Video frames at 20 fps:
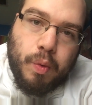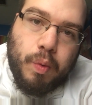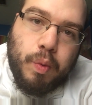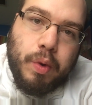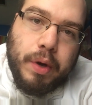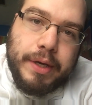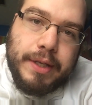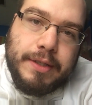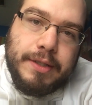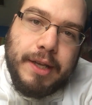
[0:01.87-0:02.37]

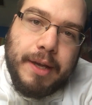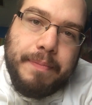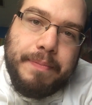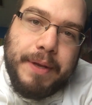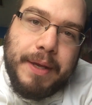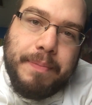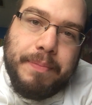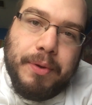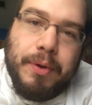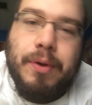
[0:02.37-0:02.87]
What is up,
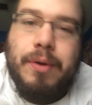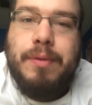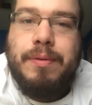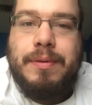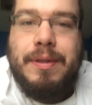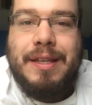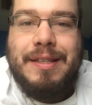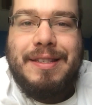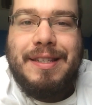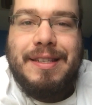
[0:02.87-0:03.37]
people?
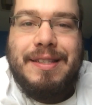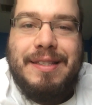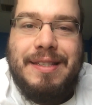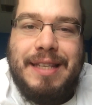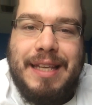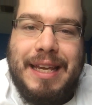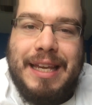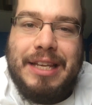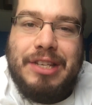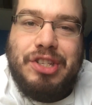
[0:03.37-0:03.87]
This is
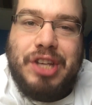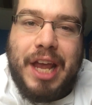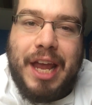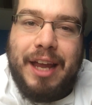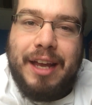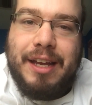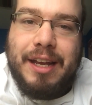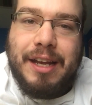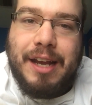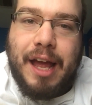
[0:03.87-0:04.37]

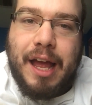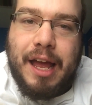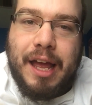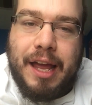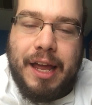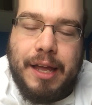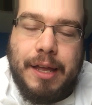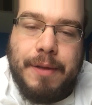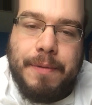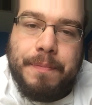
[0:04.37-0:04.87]
DJ
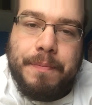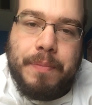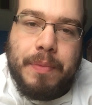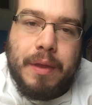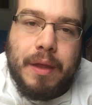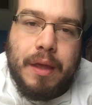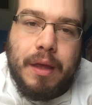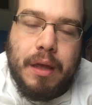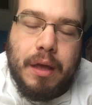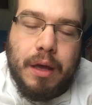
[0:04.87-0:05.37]
KNAI.
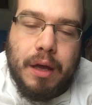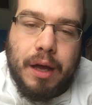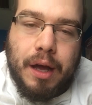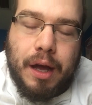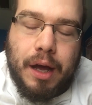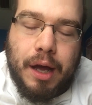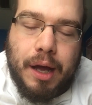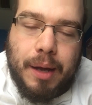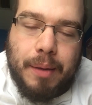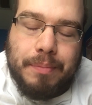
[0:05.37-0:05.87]

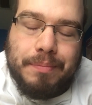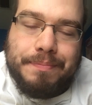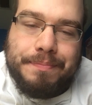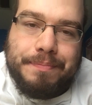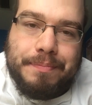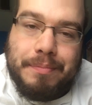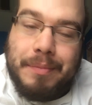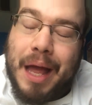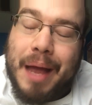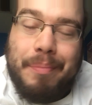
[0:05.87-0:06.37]
Um,
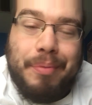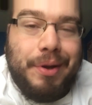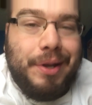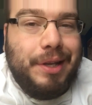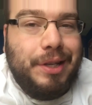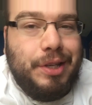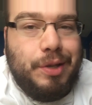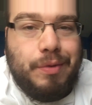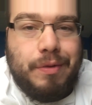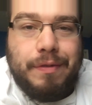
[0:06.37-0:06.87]
not
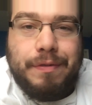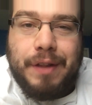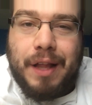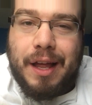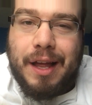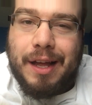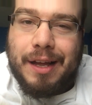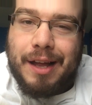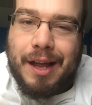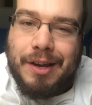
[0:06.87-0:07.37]
bringing you a
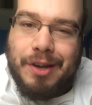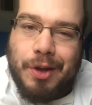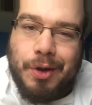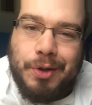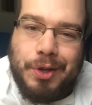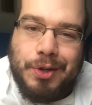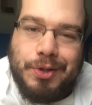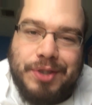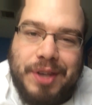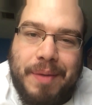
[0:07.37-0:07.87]
vlog. I know
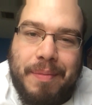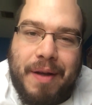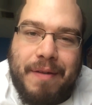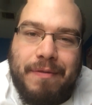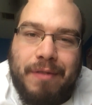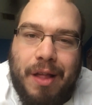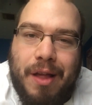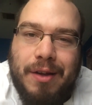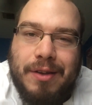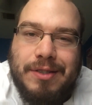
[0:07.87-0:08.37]
usually my
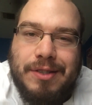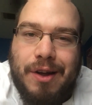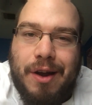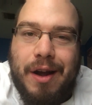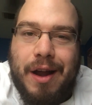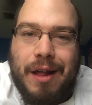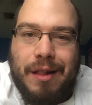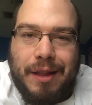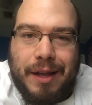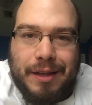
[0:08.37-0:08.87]
vlogs
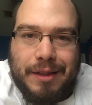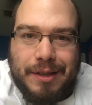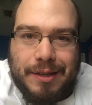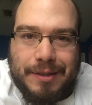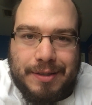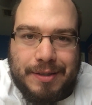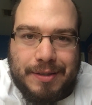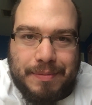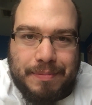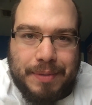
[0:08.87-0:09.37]
start out like
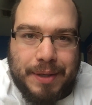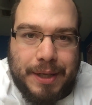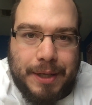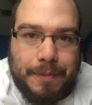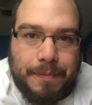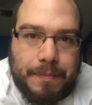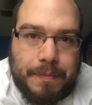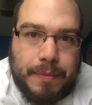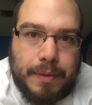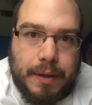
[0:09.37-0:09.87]
this, but
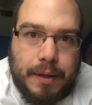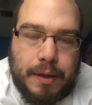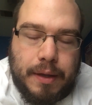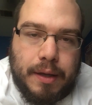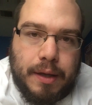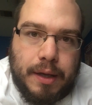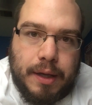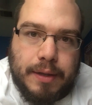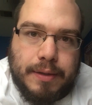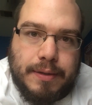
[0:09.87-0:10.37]

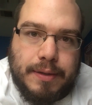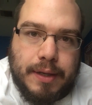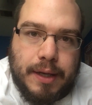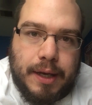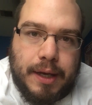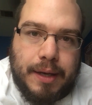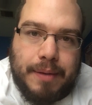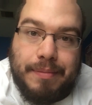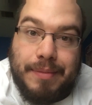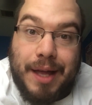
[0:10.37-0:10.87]
it's
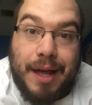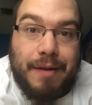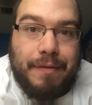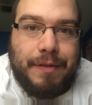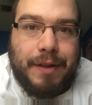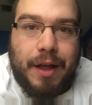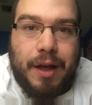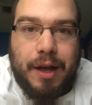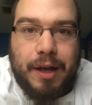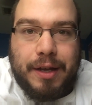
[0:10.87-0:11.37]
uh, not a
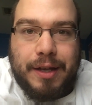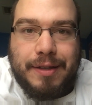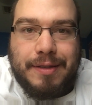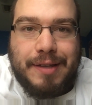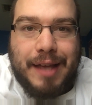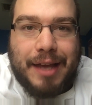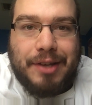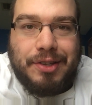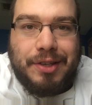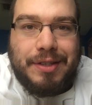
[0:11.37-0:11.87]
vlog. It's
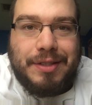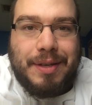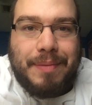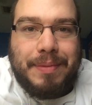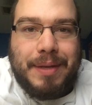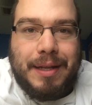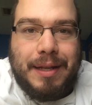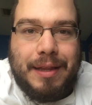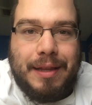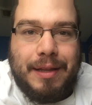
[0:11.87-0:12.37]
actually
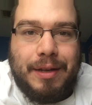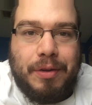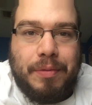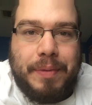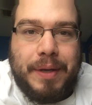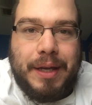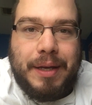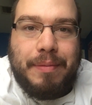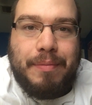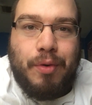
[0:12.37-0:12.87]
something a little
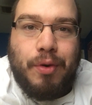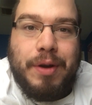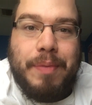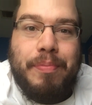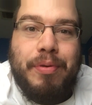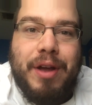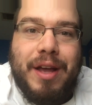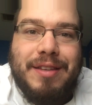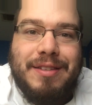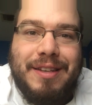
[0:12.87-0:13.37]
bit more
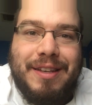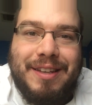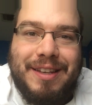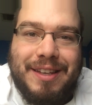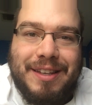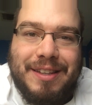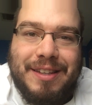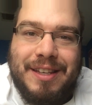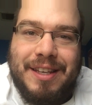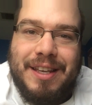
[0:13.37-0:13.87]
depressing
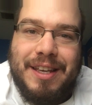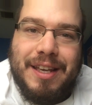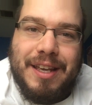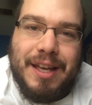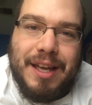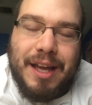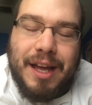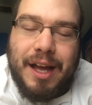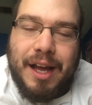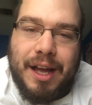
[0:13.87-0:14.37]
and
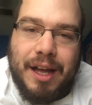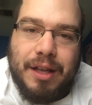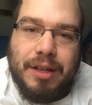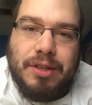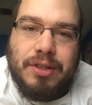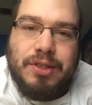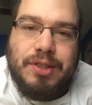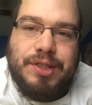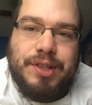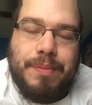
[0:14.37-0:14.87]
uh,
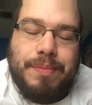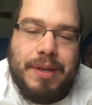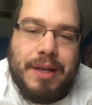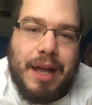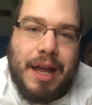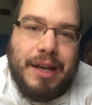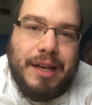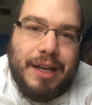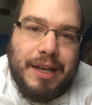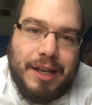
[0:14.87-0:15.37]
just something
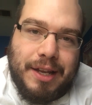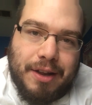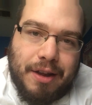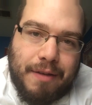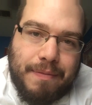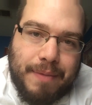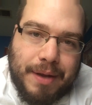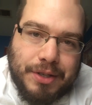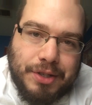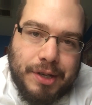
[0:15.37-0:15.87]
I need to get
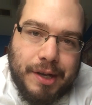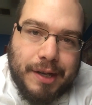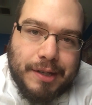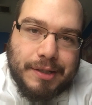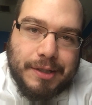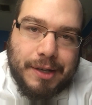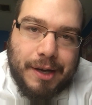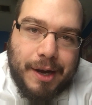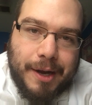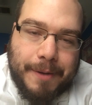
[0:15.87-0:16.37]
off my
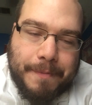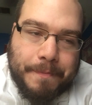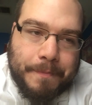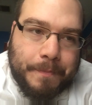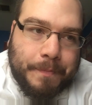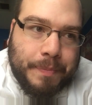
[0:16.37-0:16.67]
chest, all right?